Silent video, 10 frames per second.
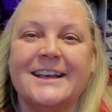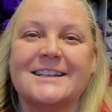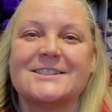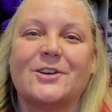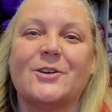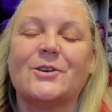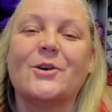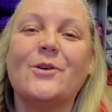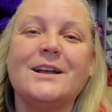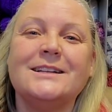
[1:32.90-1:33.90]
So
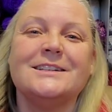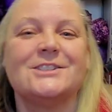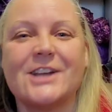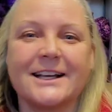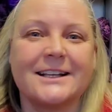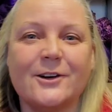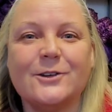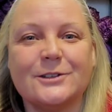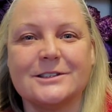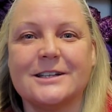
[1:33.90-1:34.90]
go on and check
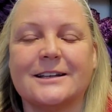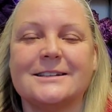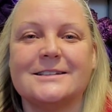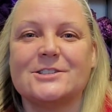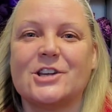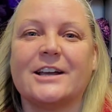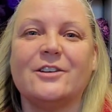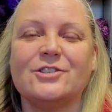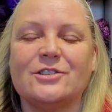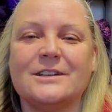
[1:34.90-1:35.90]
out, check
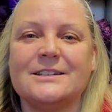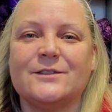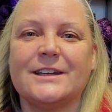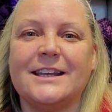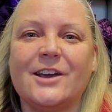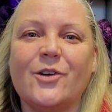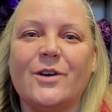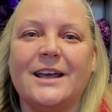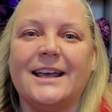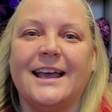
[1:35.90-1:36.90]
out Judy's video.
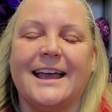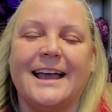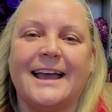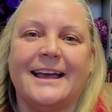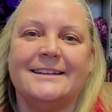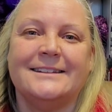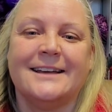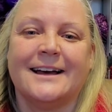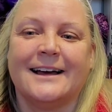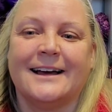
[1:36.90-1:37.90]
And
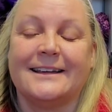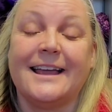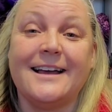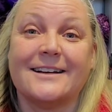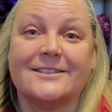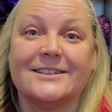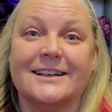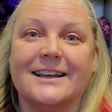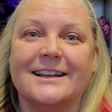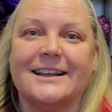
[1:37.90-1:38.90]
uh, yeah,
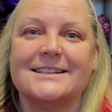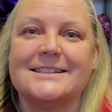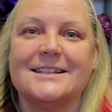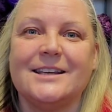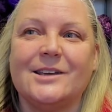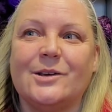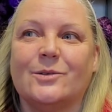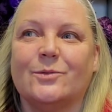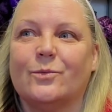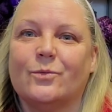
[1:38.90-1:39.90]
let's see
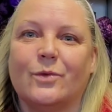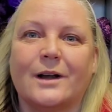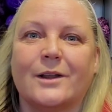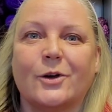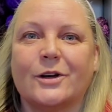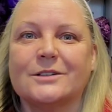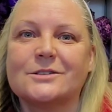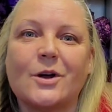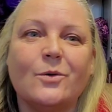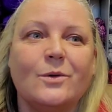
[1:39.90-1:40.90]
where the hook
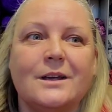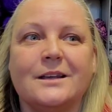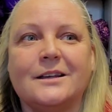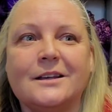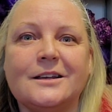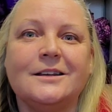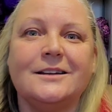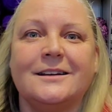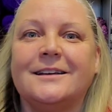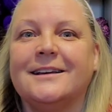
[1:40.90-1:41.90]

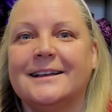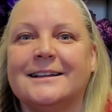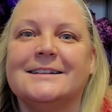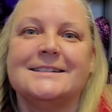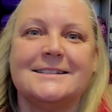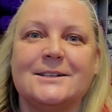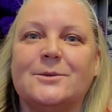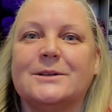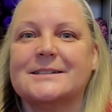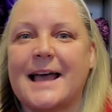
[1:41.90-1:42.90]
going and see
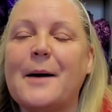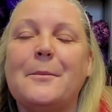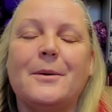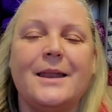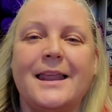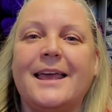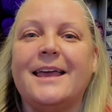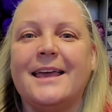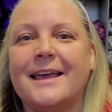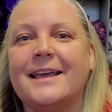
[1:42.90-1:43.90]
what's
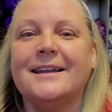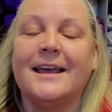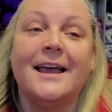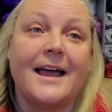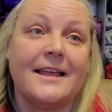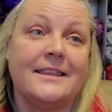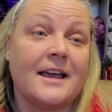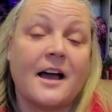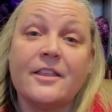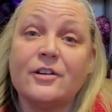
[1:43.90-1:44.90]
happening. And the
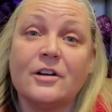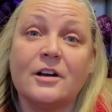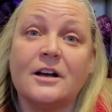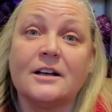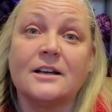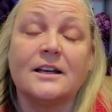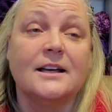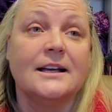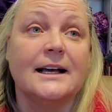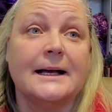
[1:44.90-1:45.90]
other hook,
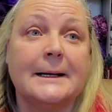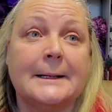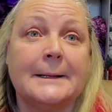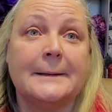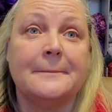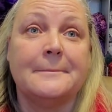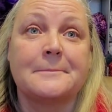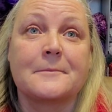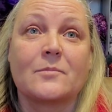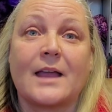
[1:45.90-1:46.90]
um,
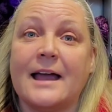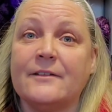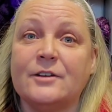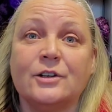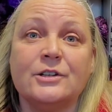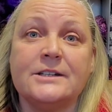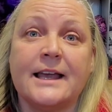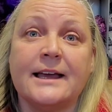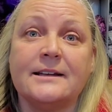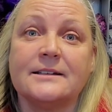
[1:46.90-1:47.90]
I haven't heard
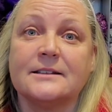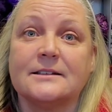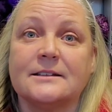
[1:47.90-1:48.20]
yet